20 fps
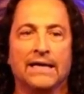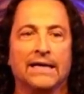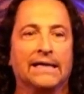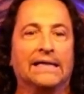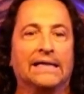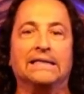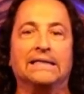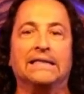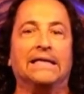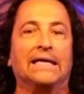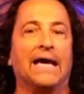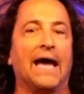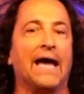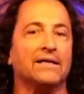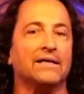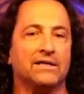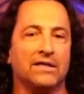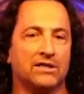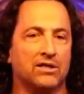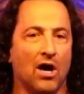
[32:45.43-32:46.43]
In the
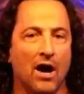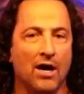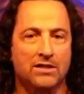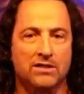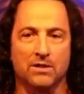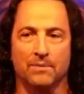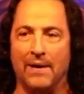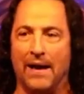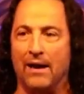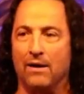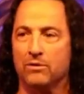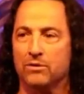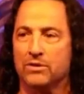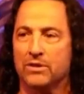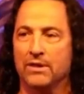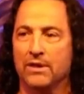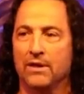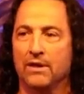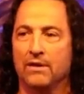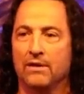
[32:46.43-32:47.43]
end, it talks about
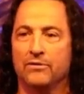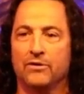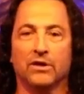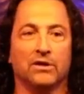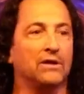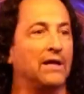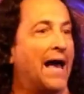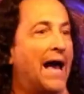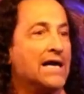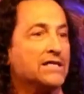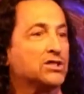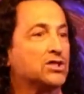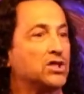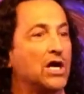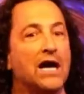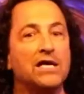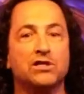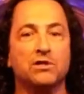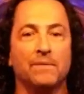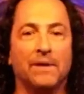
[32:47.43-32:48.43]
the last
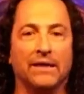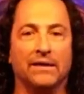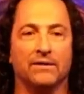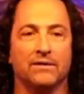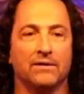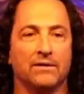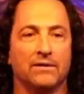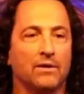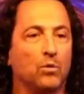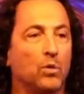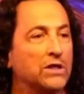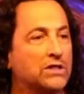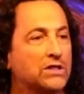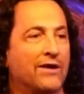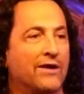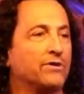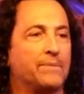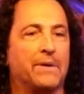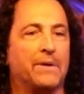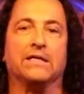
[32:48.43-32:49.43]
judgment, which
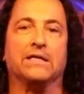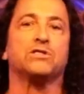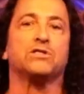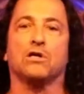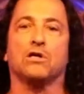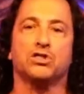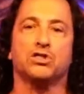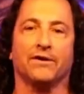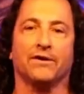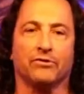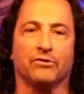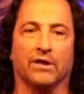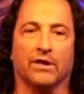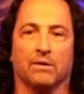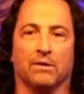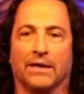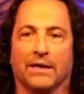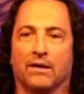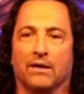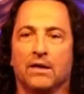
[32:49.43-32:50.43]
everybody starts shivering.
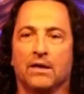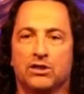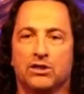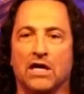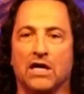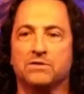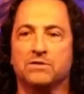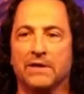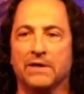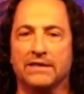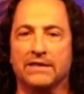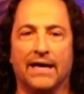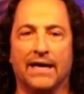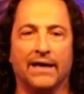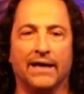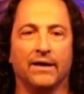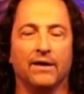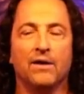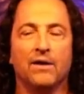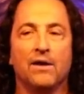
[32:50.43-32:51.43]
Oh my God, judgment day.